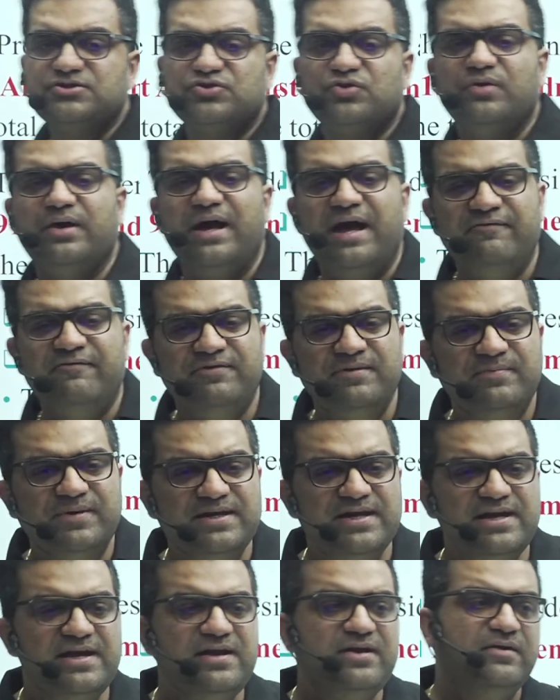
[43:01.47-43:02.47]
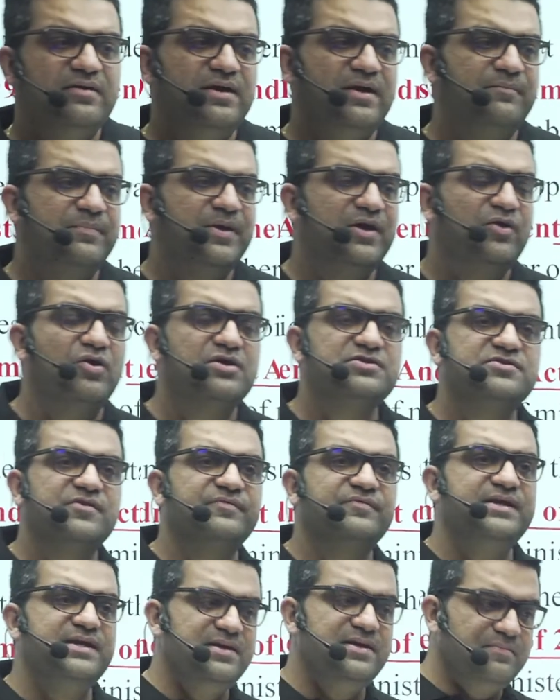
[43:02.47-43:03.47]
everybody, because of
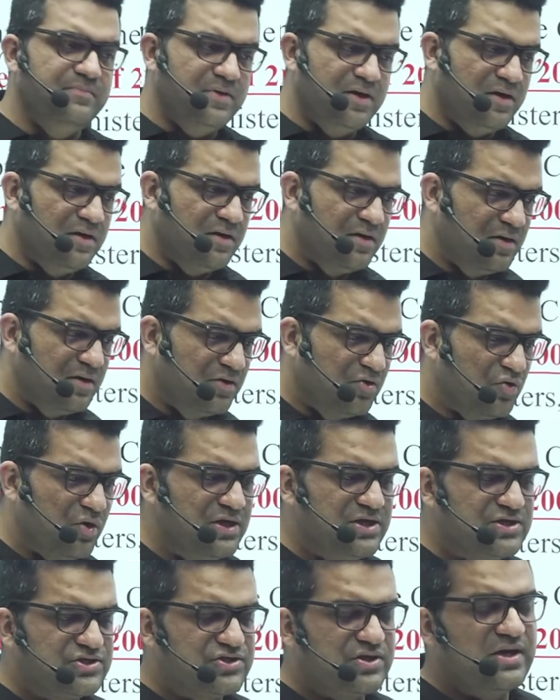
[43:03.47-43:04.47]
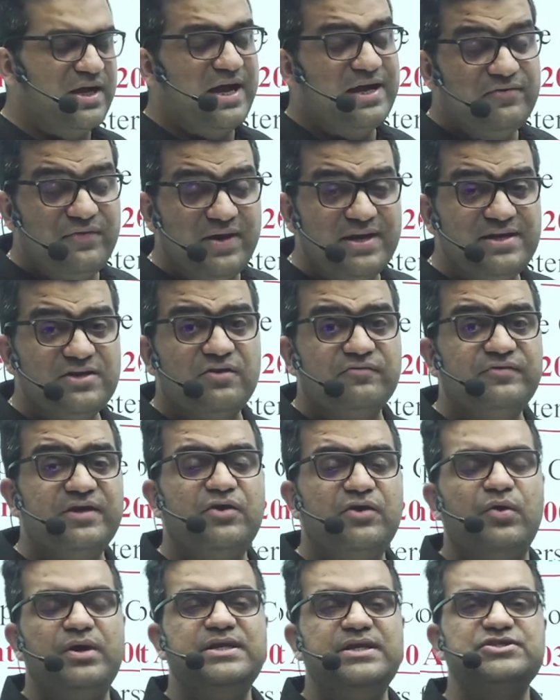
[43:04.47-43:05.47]
the coalition, advent of the
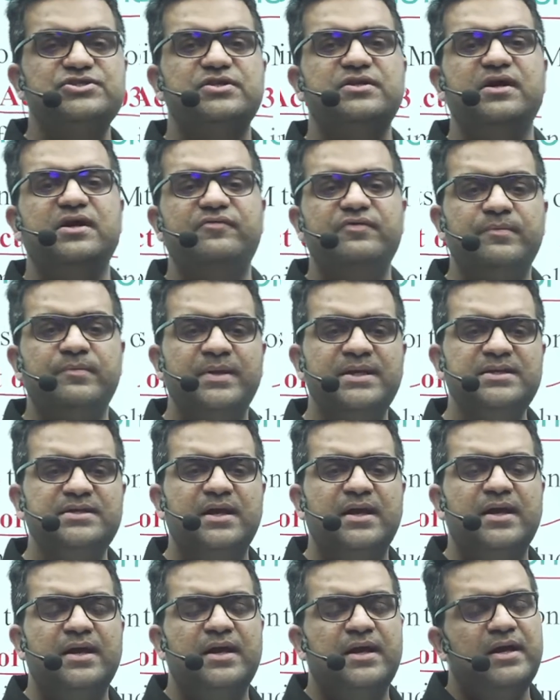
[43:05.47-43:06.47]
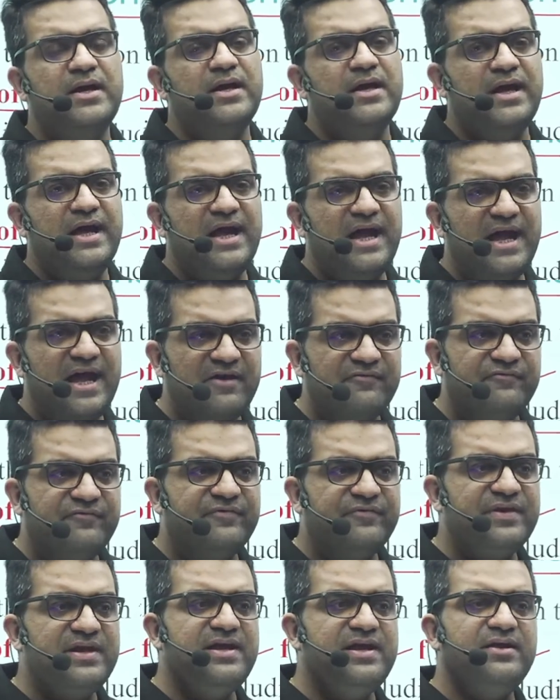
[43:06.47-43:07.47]
coalition government,
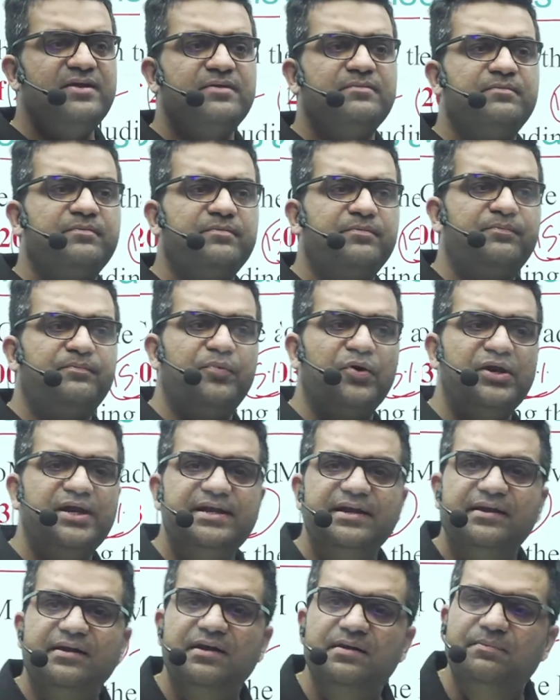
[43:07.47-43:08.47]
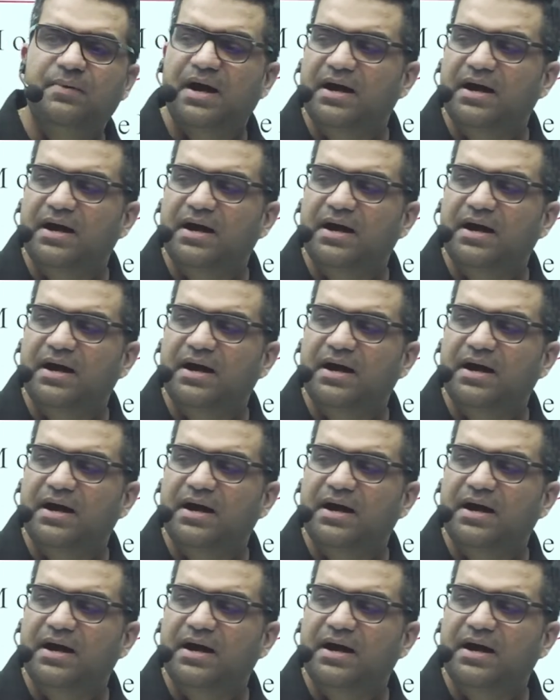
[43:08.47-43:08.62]
every political party